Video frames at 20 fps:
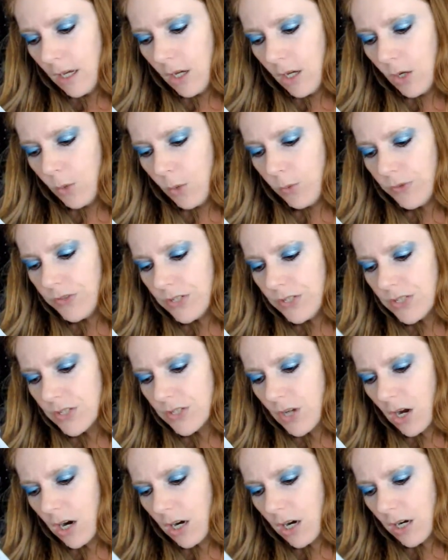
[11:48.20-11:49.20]
With this
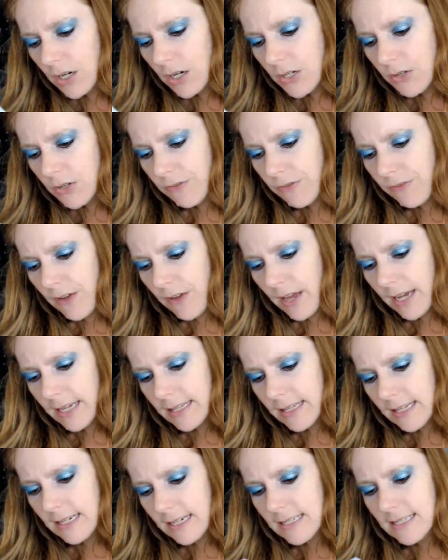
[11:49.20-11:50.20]
card, you'll
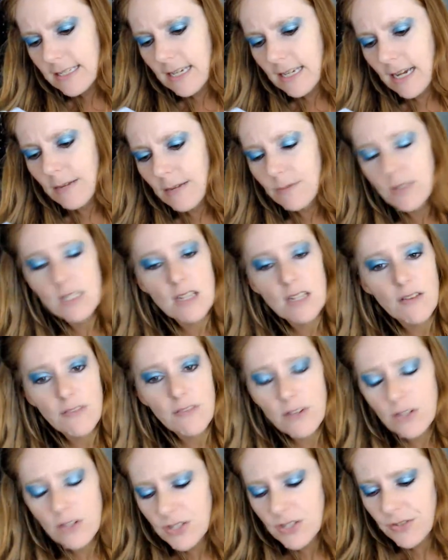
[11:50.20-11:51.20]
find that it's time to
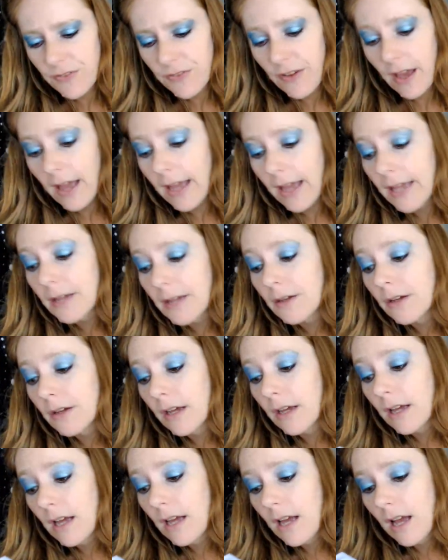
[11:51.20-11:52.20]
diversify.
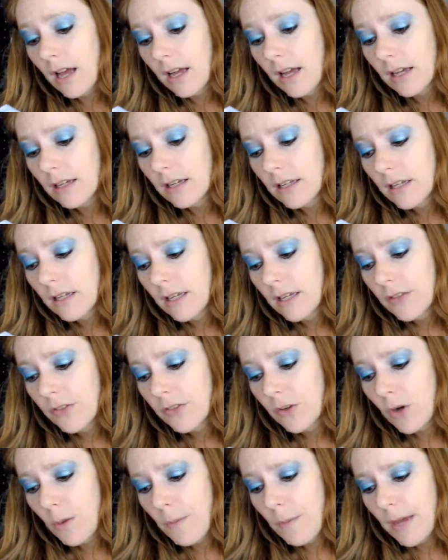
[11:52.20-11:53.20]

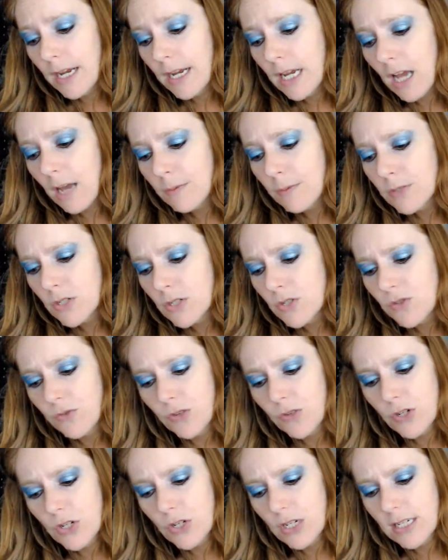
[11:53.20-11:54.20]
There are many options for
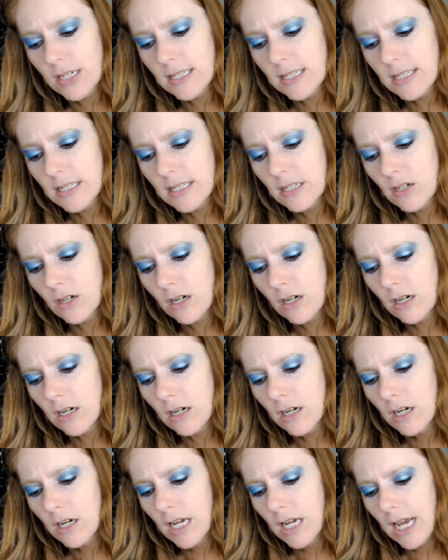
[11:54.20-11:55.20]
you to consider,
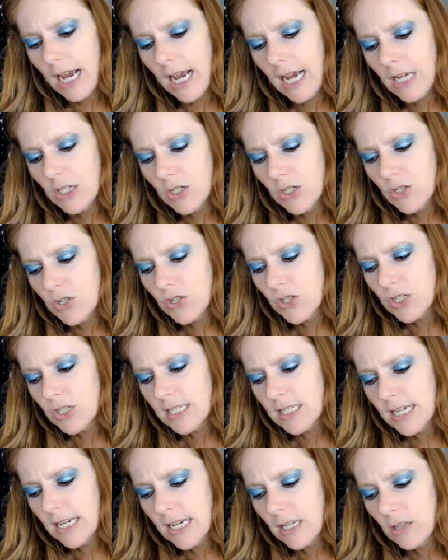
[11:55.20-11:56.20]
and you should
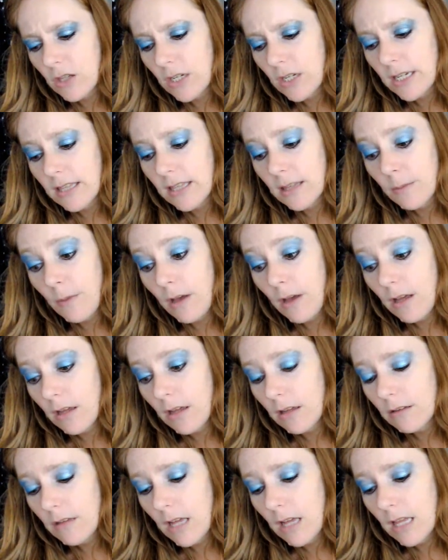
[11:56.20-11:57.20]
take a look at them
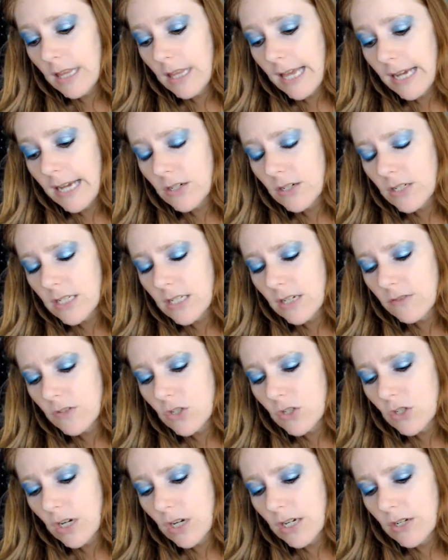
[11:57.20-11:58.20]
all. Allow yourself to
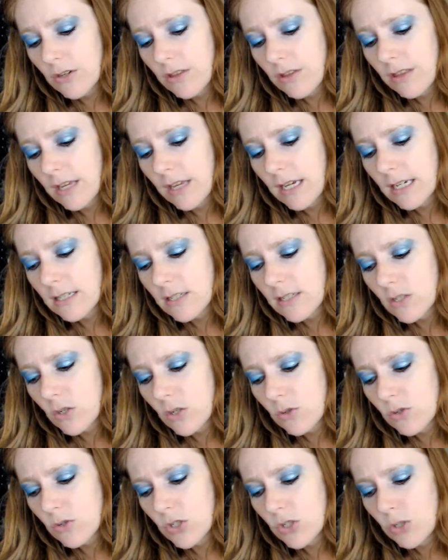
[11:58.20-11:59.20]
try new things,
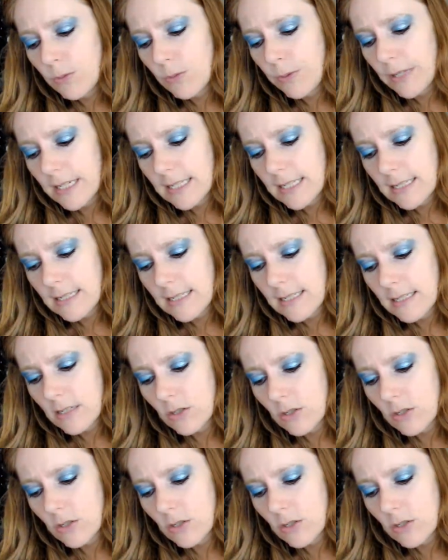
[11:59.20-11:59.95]
go to new places, learn